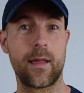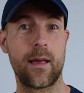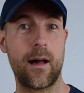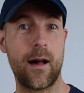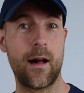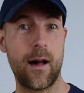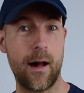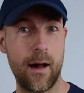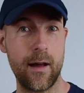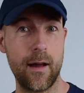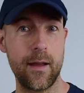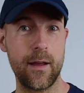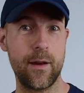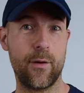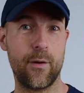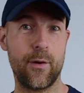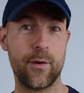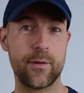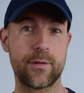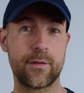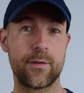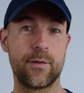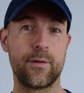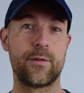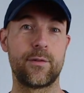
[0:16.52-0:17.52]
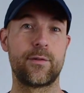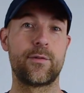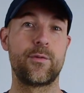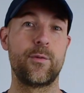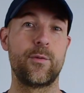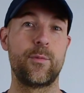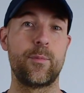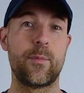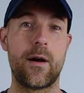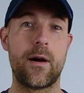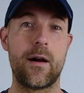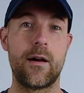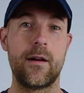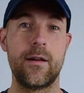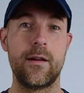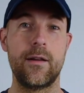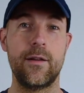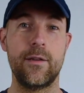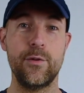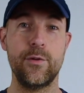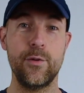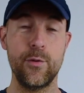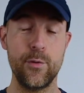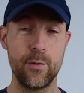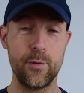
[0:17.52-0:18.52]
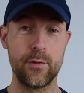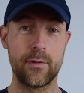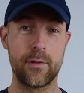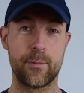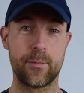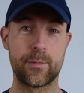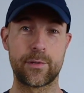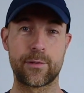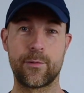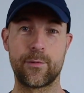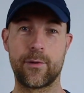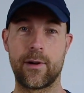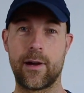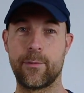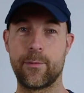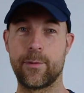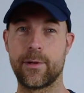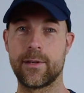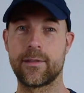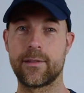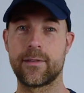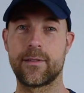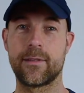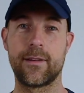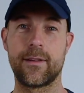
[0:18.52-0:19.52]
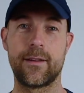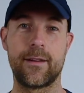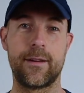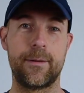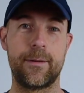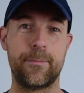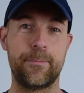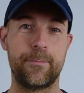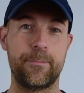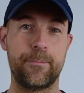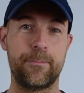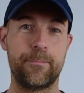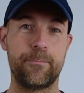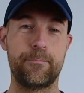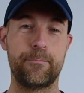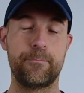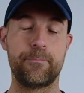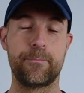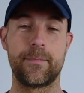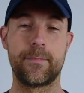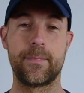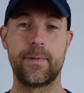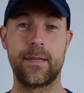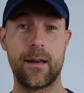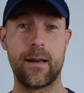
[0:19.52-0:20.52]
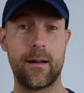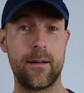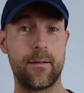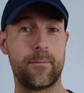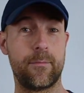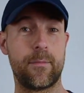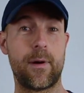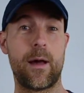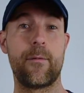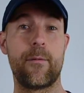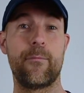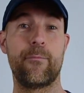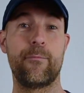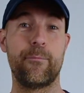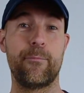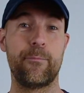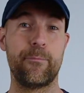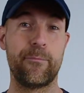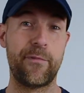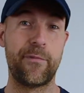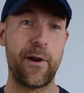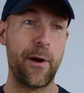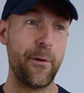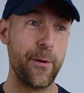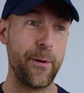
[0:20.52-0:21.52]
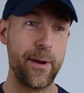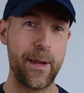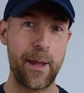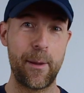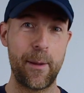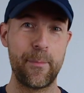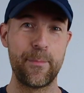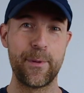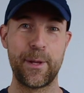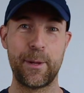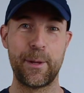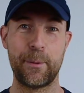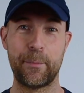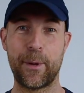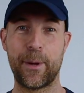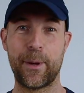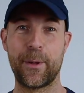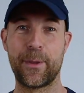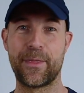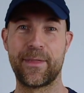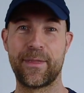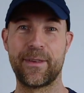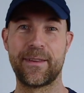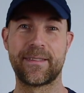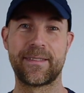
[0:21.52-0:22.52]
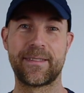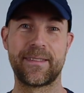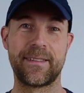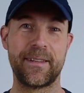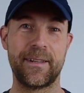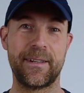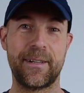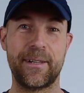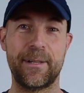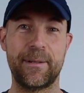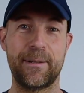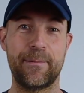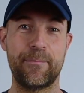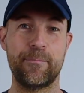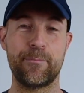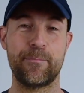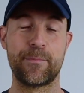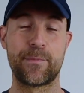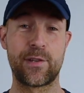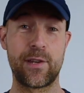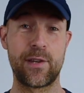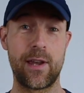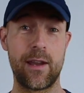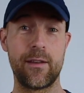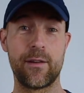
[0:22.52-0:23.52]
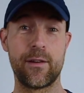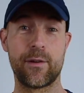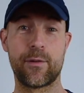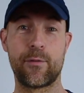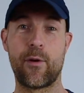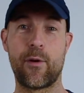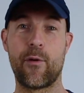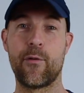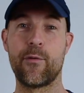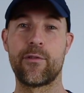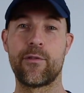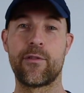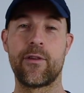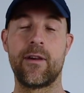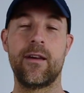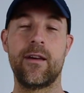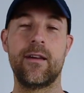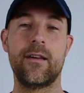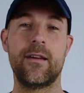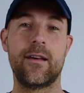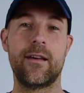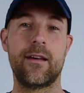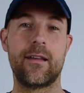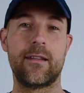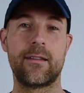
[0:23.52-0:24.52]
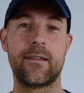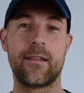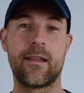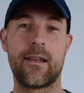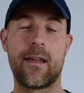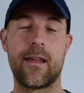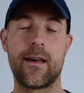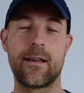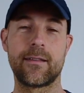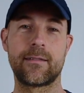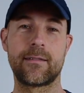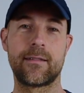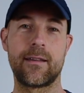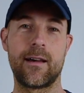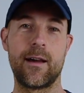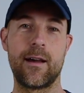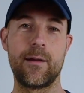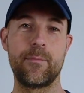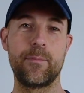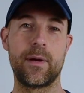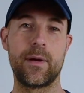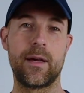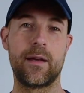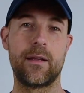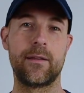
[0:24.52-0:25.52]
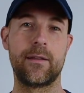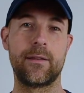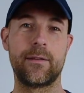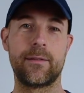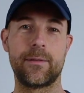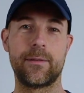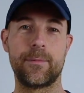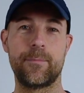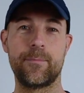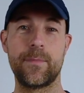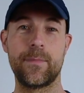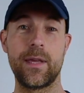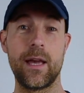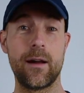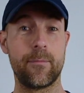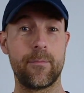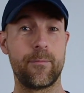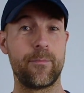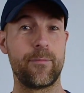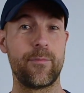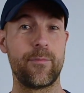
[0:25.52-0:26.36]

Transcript: hi also to my new subscribers. Yeah, I'm very happy about this channel growth in the last time and yeah,